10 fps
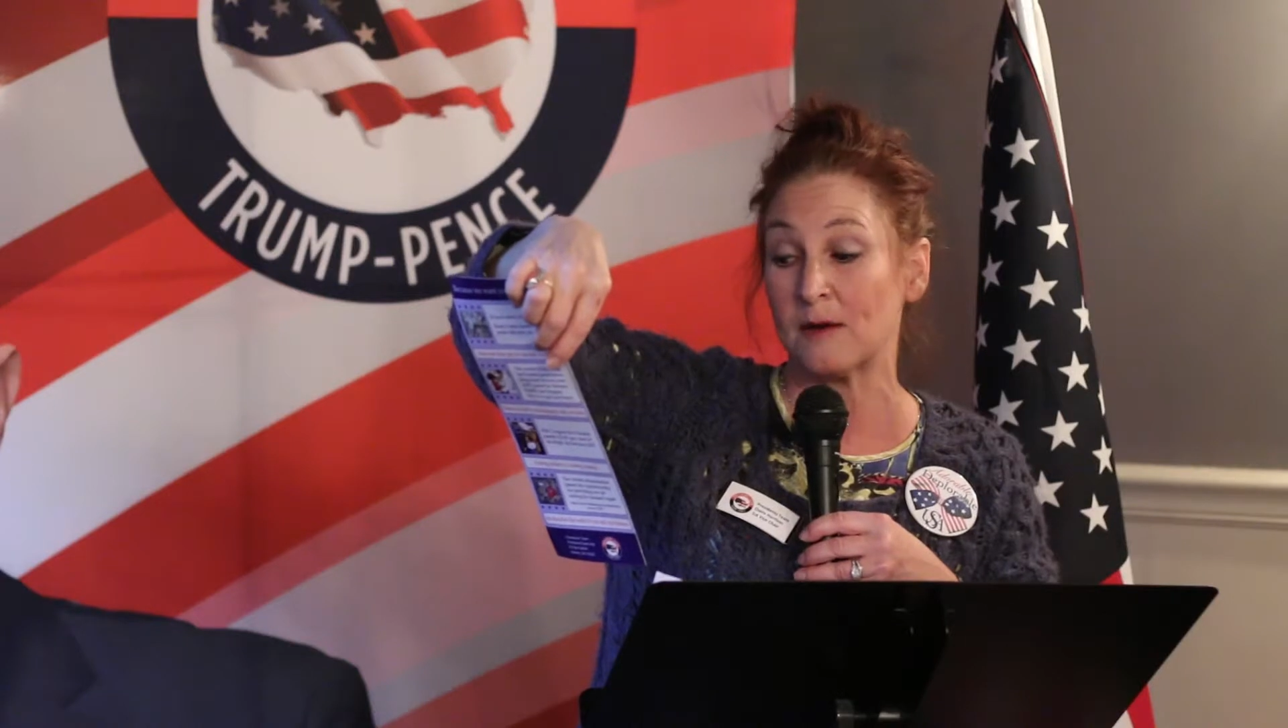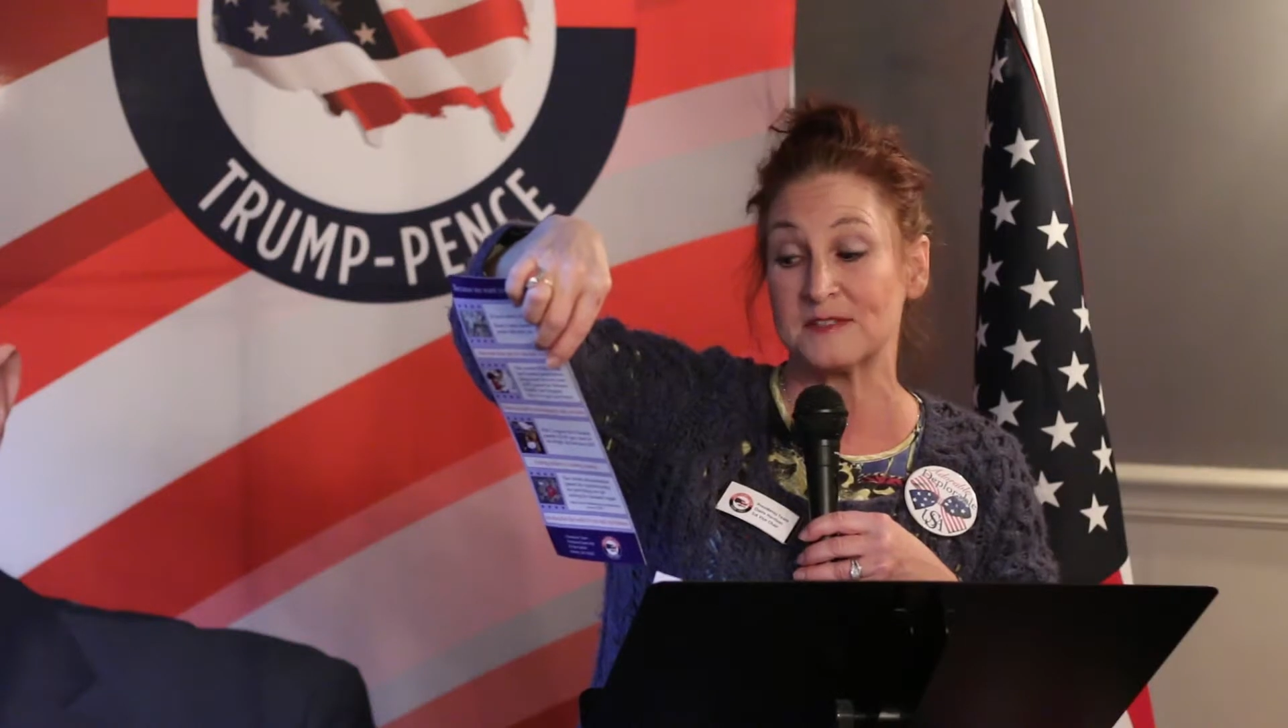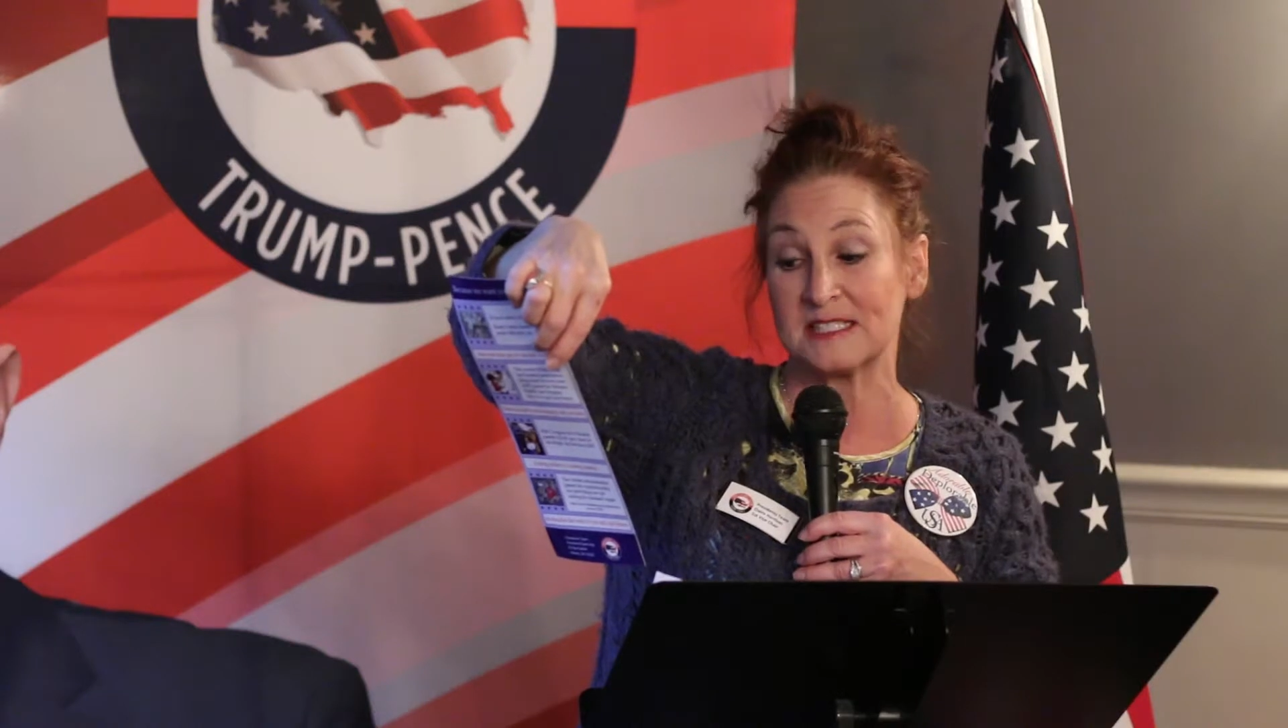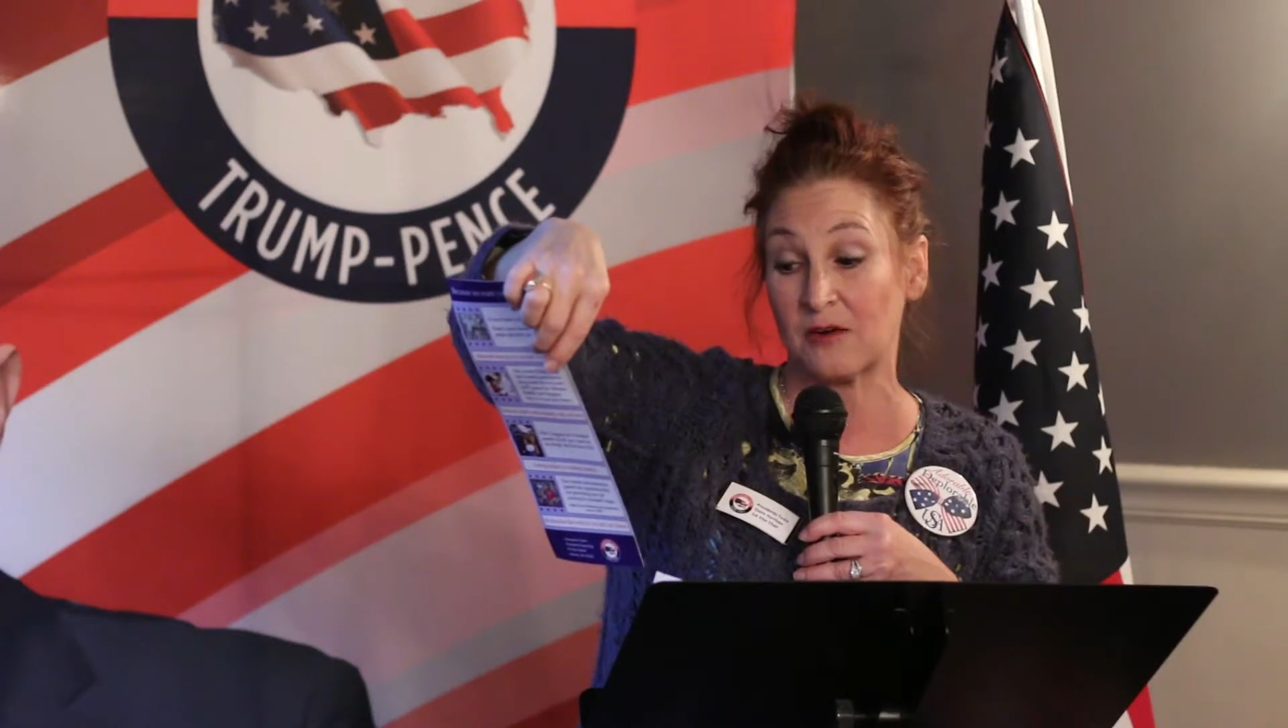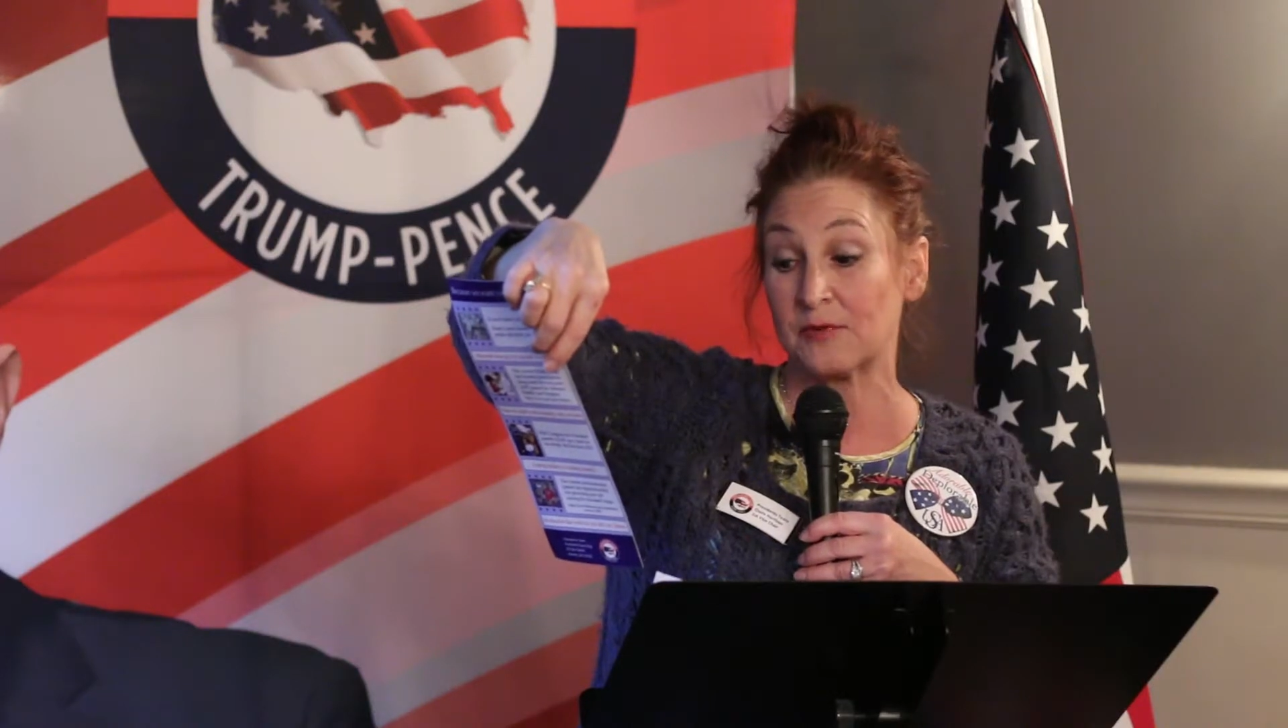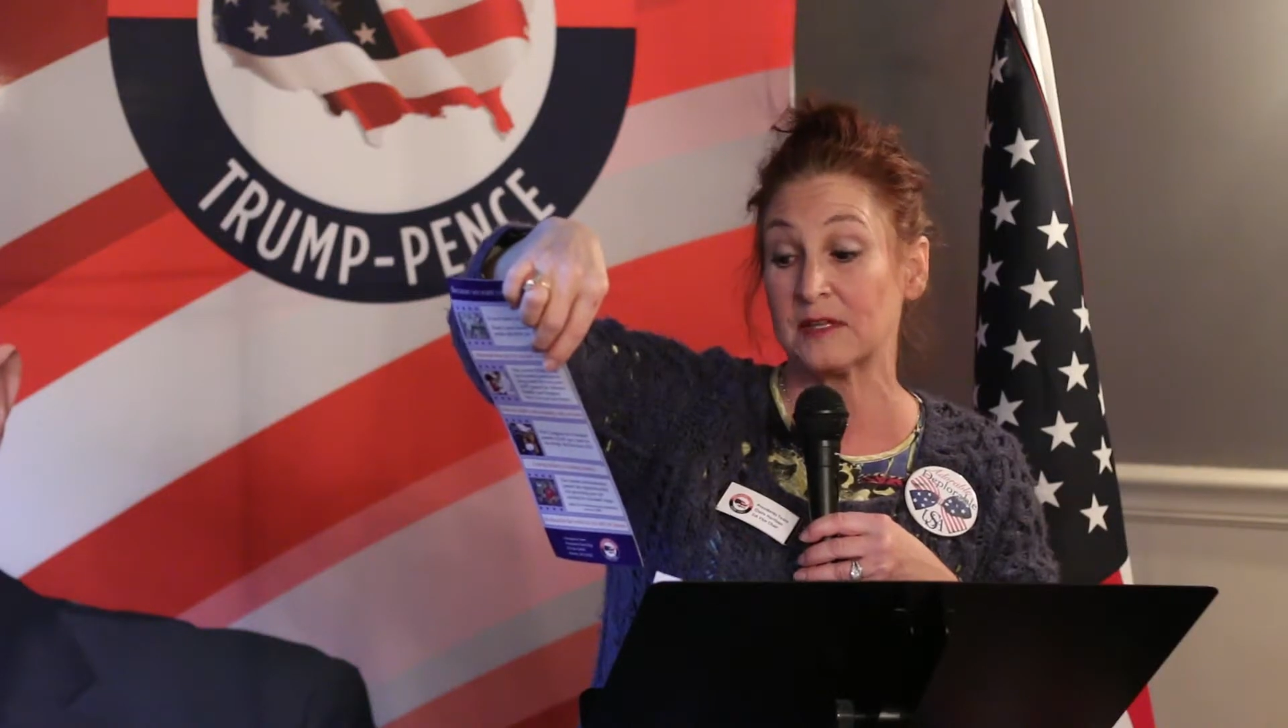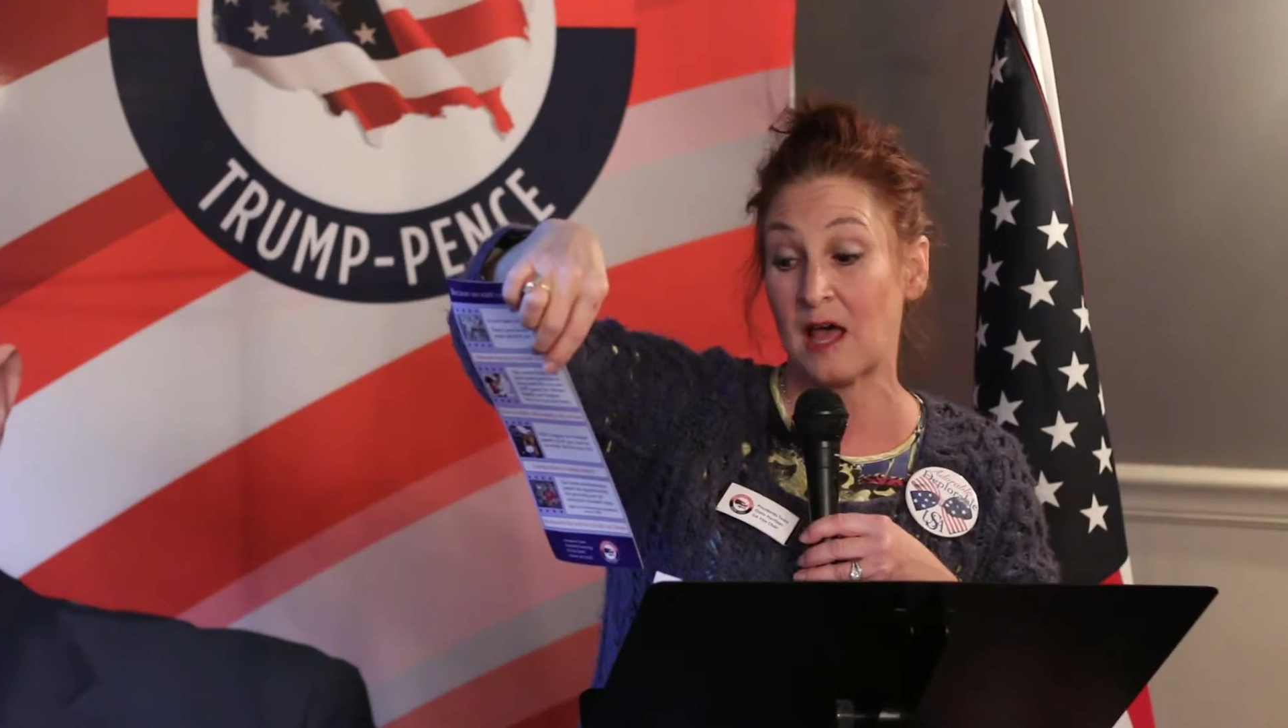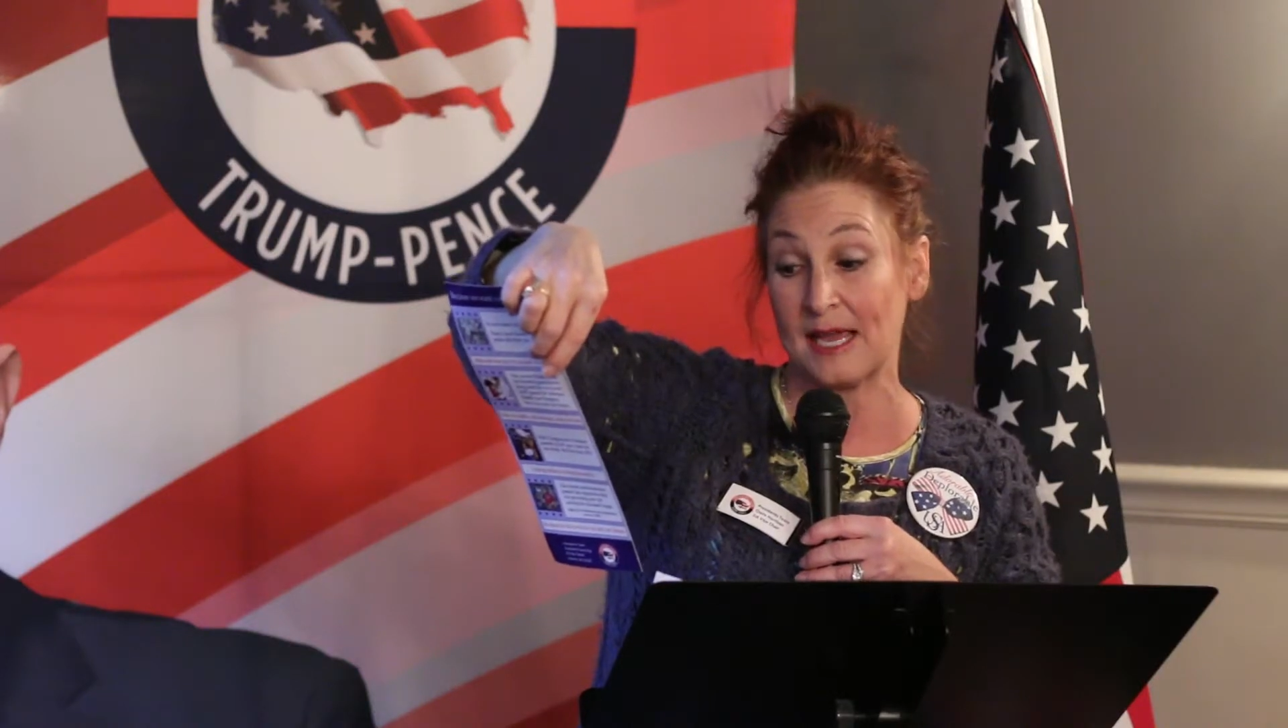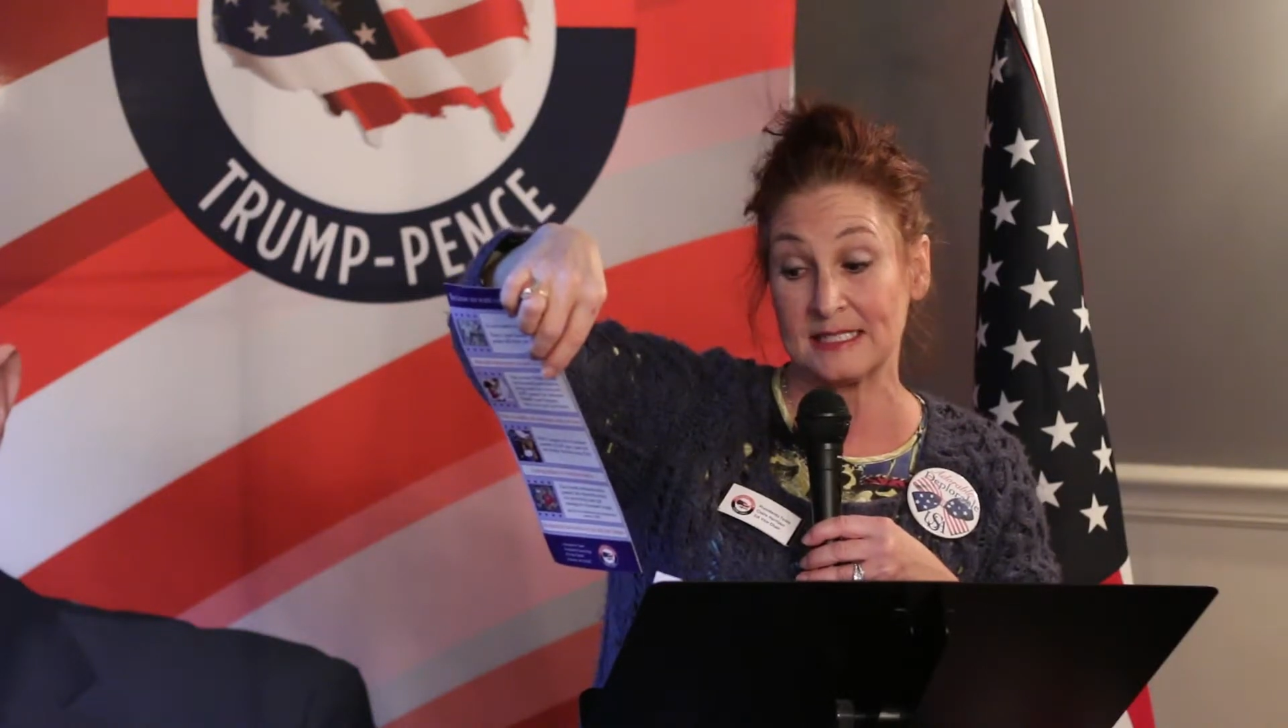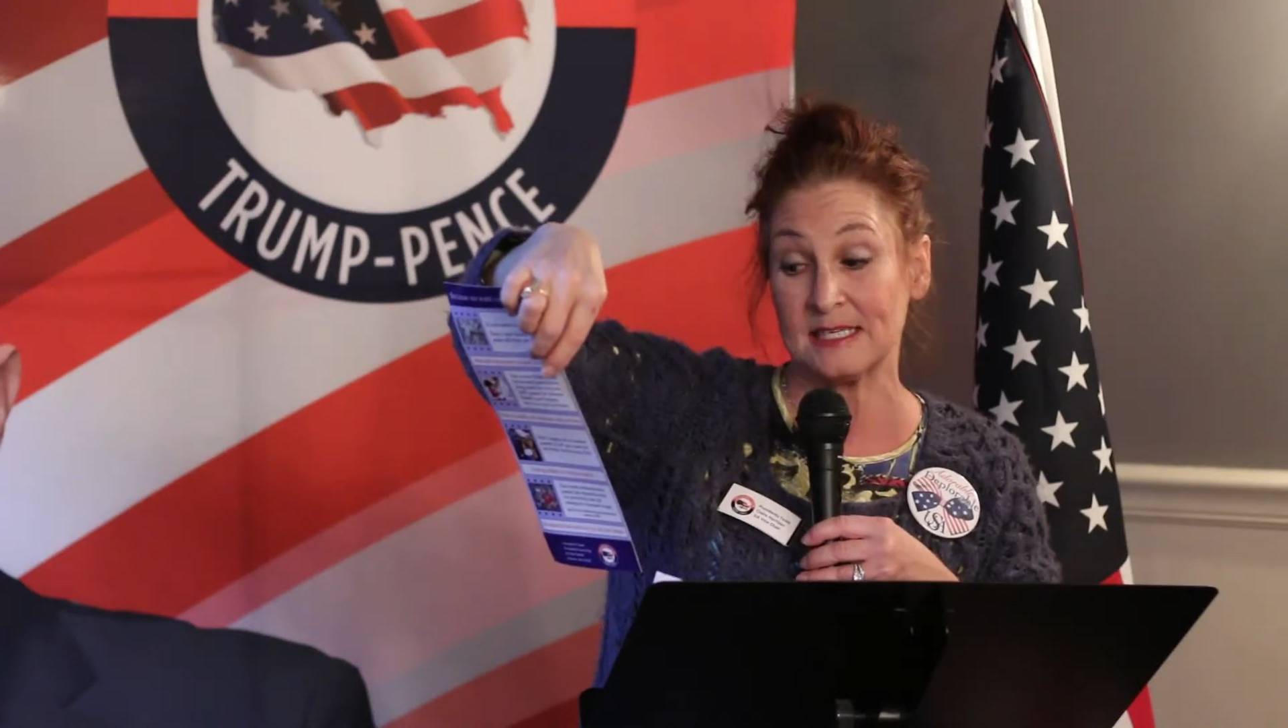of
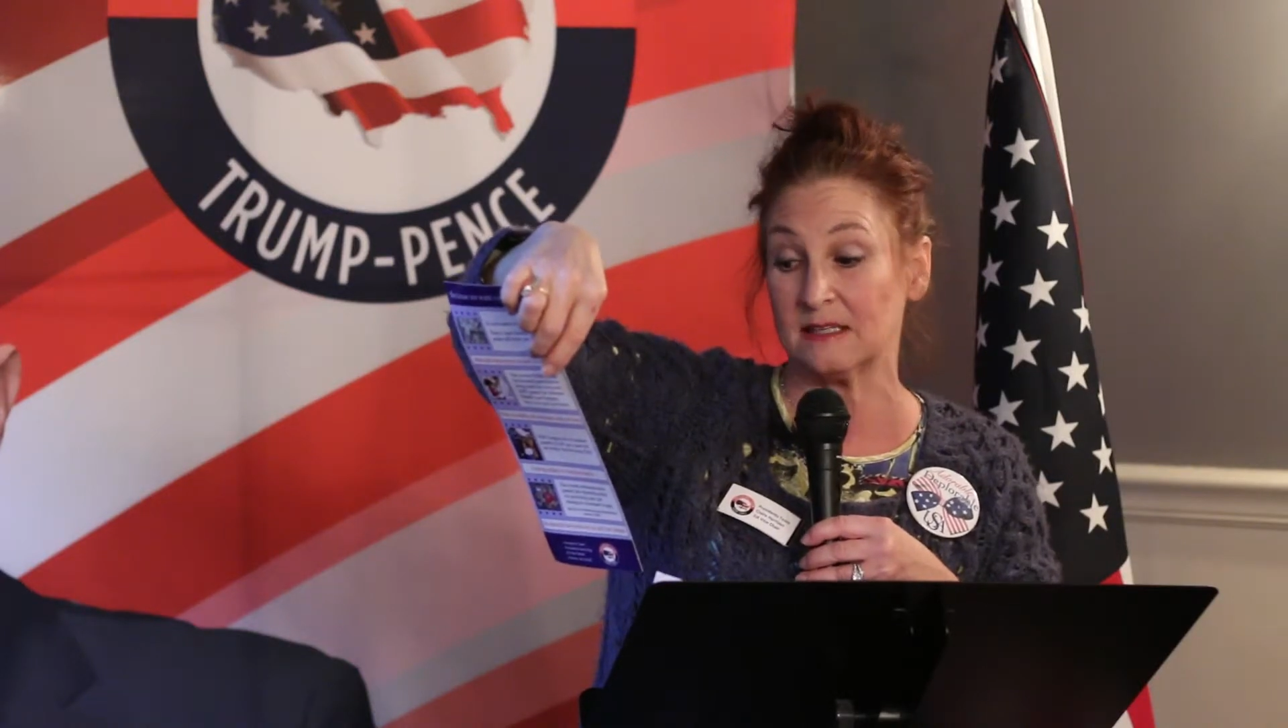self-reliance